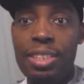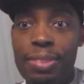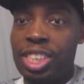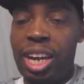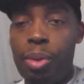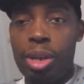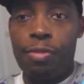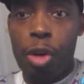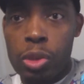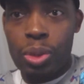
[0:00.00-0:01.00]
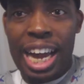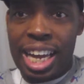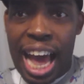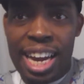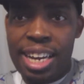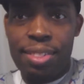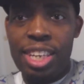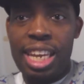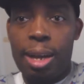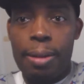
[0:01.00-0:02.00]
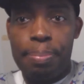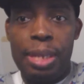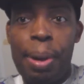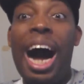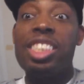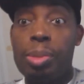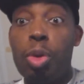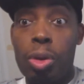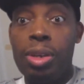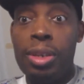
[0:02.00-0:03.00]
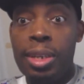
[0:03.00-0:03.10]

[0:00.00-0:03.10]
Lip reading: Even scarier than the first one. I didn't even think that could be possible.